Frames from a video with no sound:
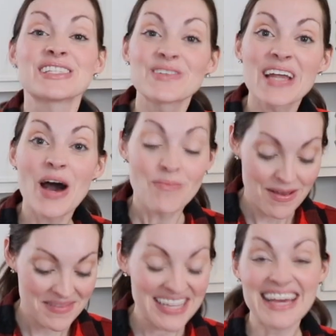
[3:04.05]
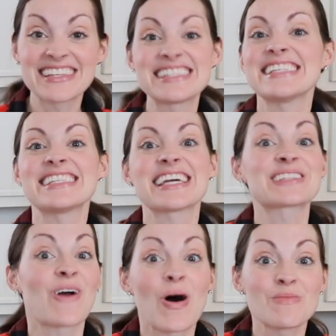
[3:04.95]
So now my meat and the seasonings
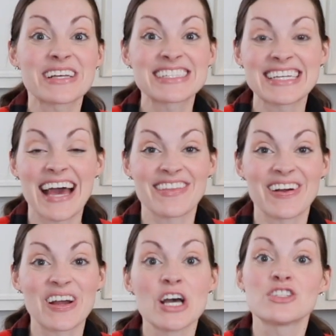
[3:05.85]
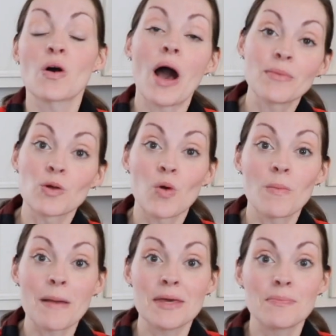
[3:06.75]
are all mixed together, so I'm gonna roll
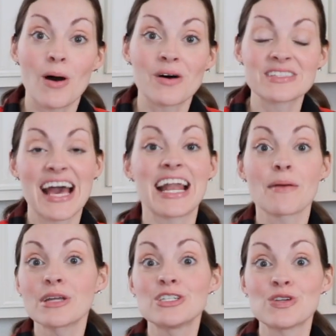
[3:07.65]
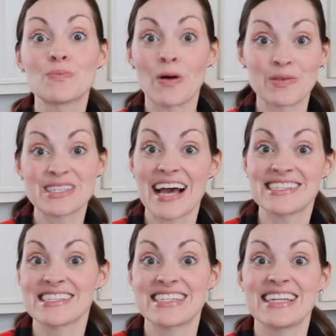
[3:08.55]
my meatballs. And I'm gonna do both
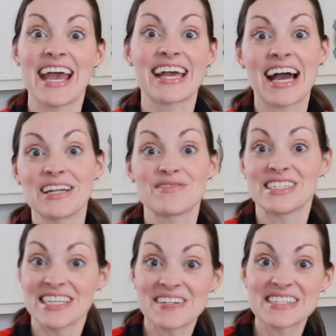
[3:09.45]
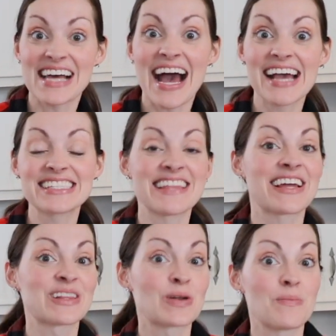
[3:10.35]
sizes today, kind of the dinner size and
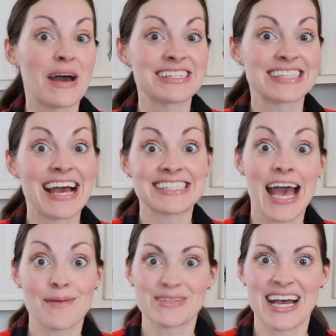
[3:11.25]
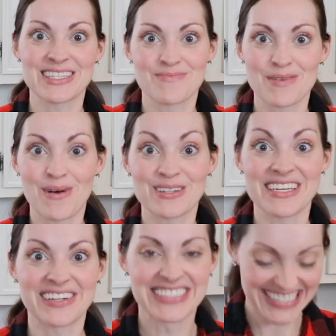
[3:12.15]
then a little bite-sized appetizer meatball
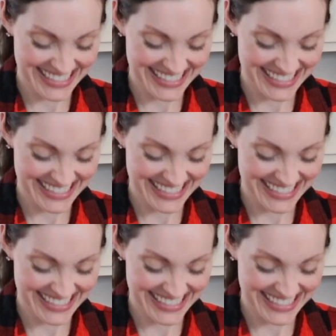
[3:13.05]
too.